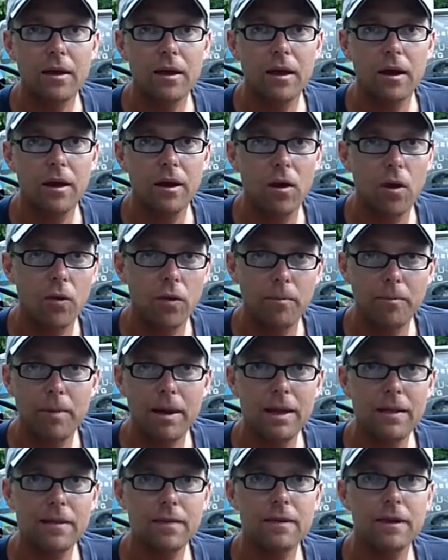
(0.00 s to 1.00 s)
all the
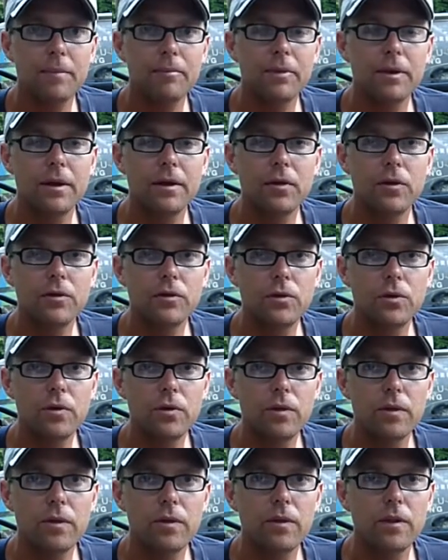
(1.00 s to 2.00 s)
baits that I plan on
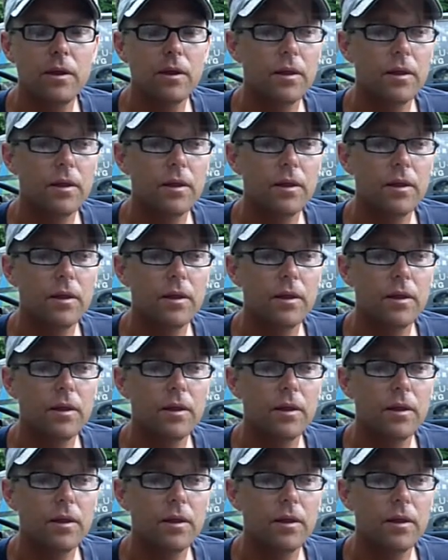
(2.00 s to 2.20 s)
using.